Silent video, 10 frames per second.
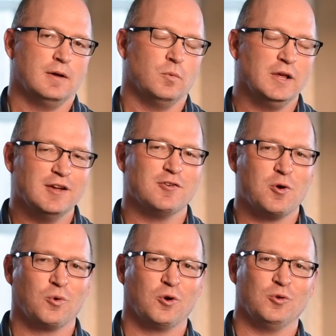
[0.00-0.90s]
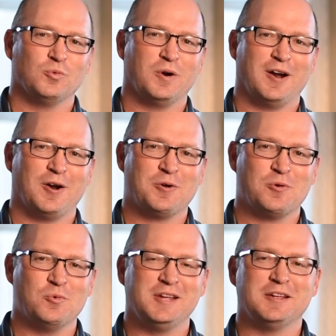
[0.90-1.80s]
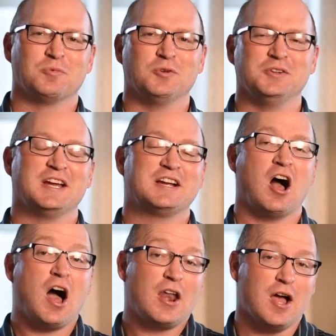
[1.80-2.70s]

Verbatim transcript: We live in a world where we can really get caught